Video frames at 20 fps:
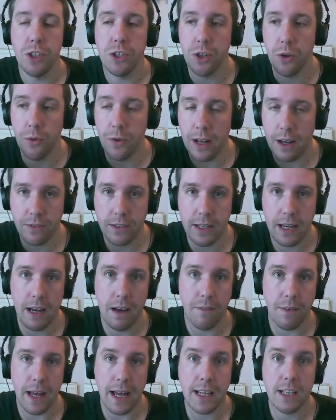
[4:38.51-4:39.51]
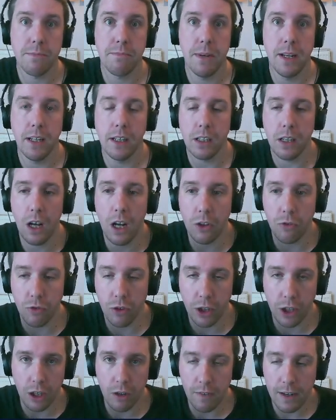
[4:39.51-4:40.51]
You don't have to have as many guards
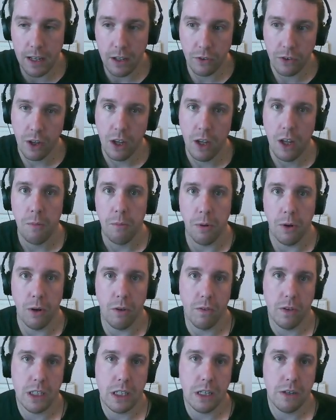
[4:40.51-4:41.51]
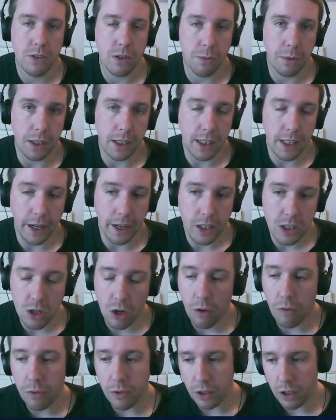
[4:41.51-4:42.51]
running around, but obviously if something kicks
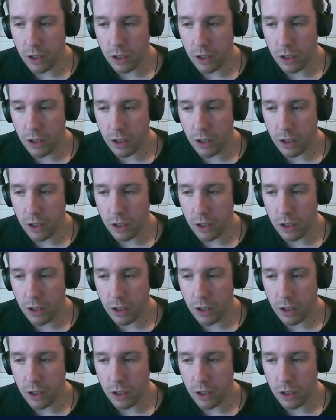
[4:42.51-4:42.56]
off, you